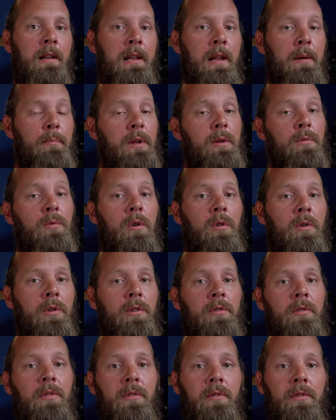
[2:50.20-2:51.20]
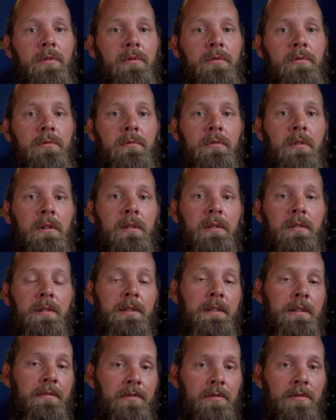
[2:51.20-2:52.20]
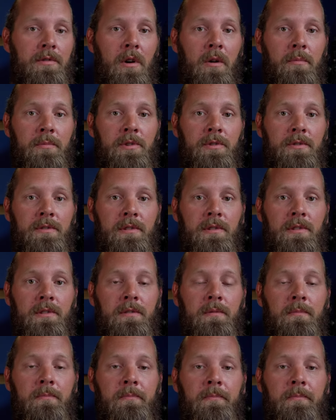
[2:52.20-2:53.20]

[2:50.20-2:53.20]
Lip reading: Let me walk you through the different options.